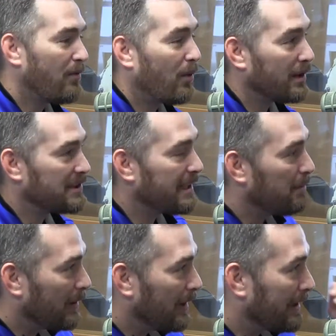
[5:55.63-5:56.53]
For
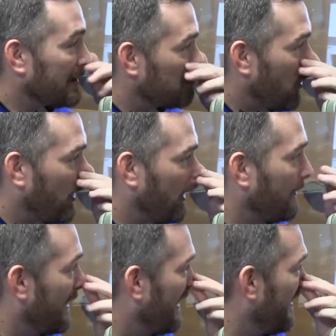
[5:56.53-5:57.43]
example, like this
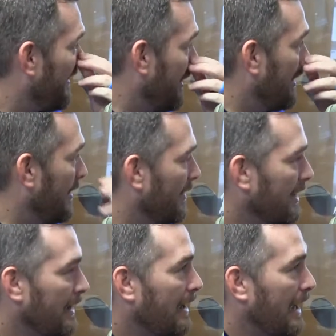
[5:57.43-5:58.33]
morning,
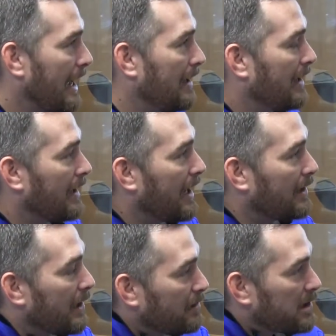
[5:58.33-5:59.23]
I
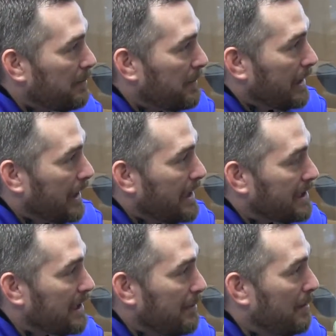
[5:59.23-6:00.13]
thought I was going to be late
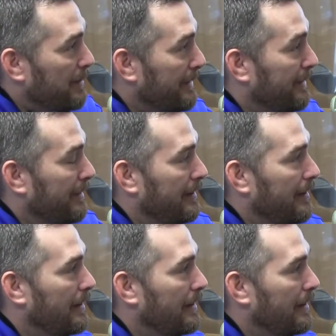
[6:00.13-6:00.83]
to come up here, and